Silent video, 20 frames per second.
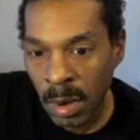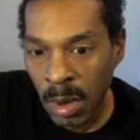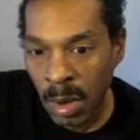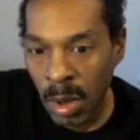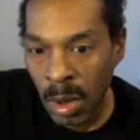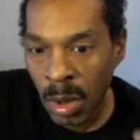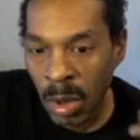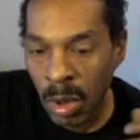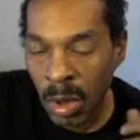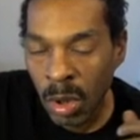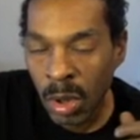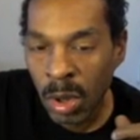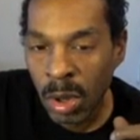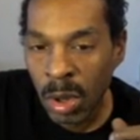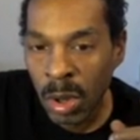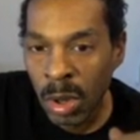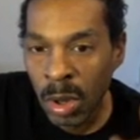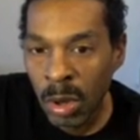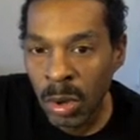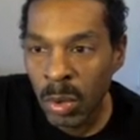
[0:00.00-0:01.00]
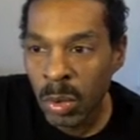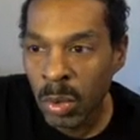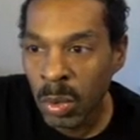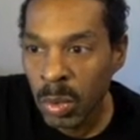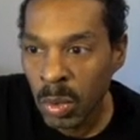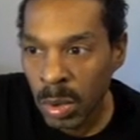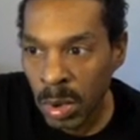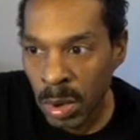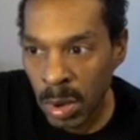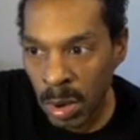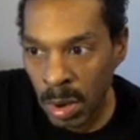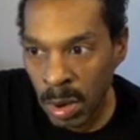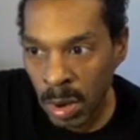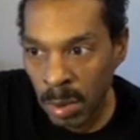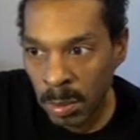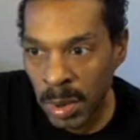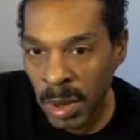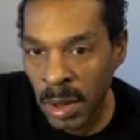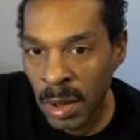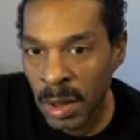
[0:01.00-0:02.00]
are going to lose
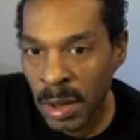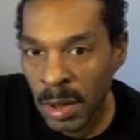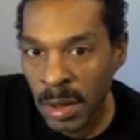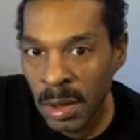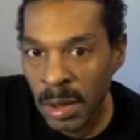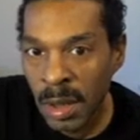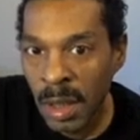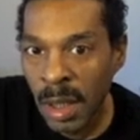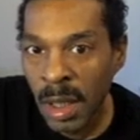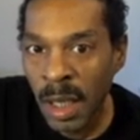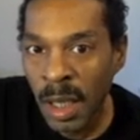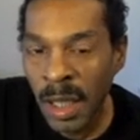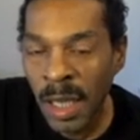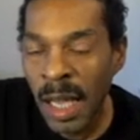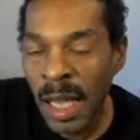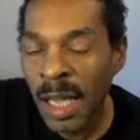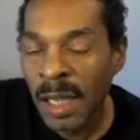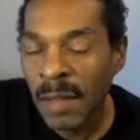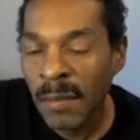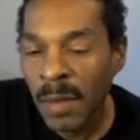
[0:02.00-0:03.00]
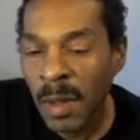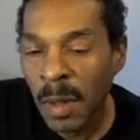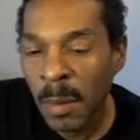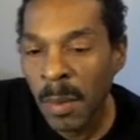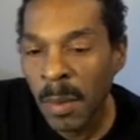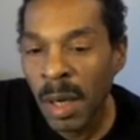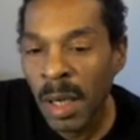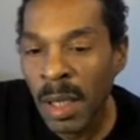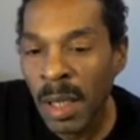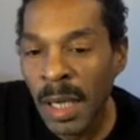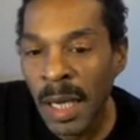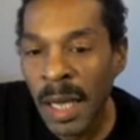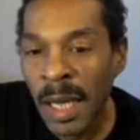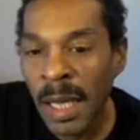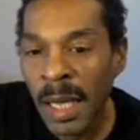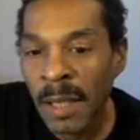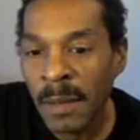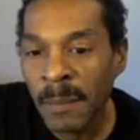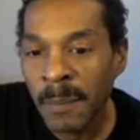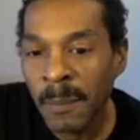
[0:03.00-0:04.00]
because a lot of them are
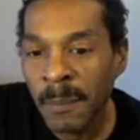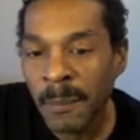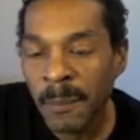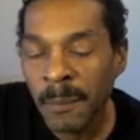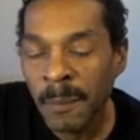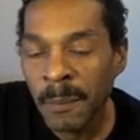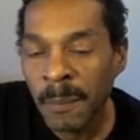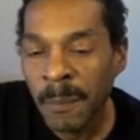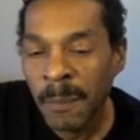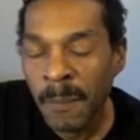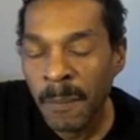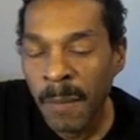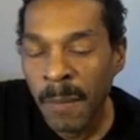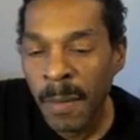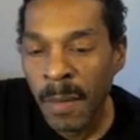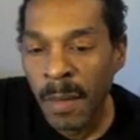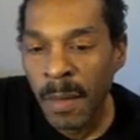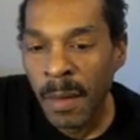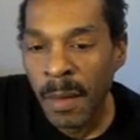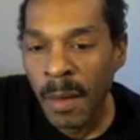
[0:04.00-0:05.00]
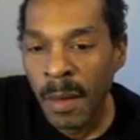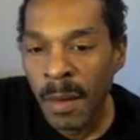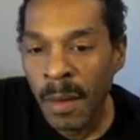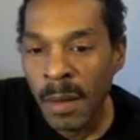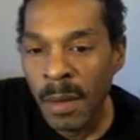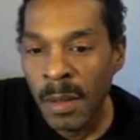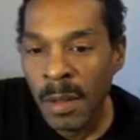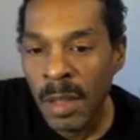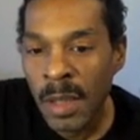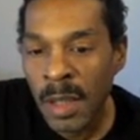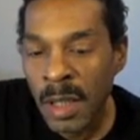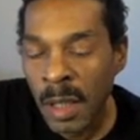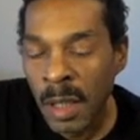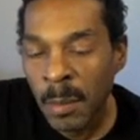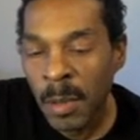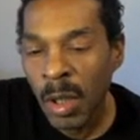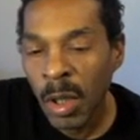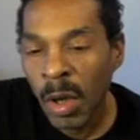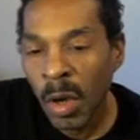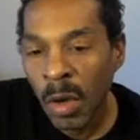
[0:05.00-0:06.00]
not
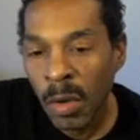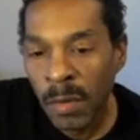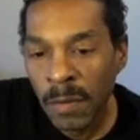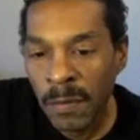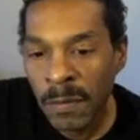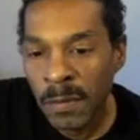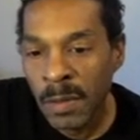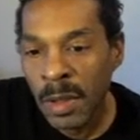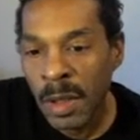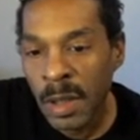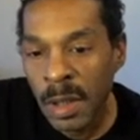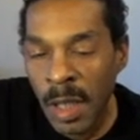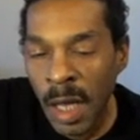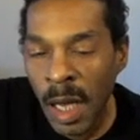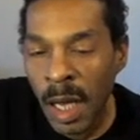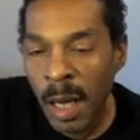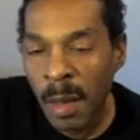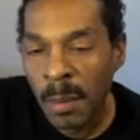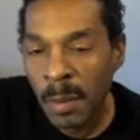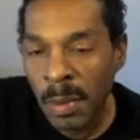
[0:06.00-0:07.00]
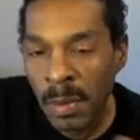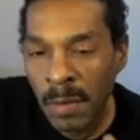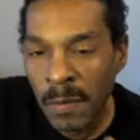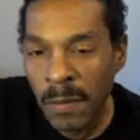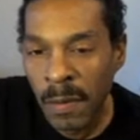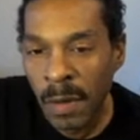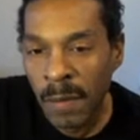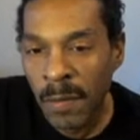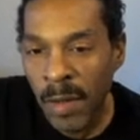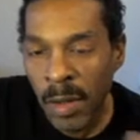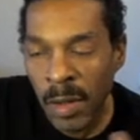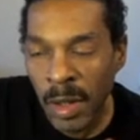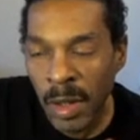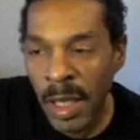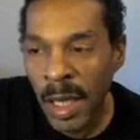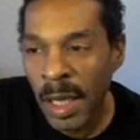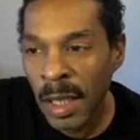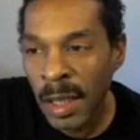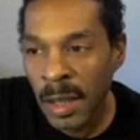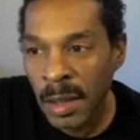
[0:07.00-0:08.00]
skimming off the top of their
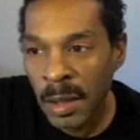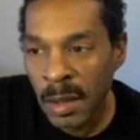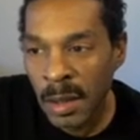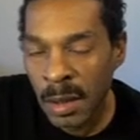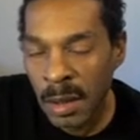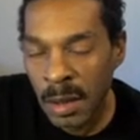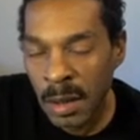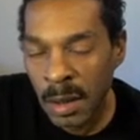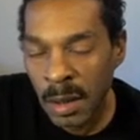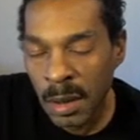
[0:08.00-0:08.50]
gains,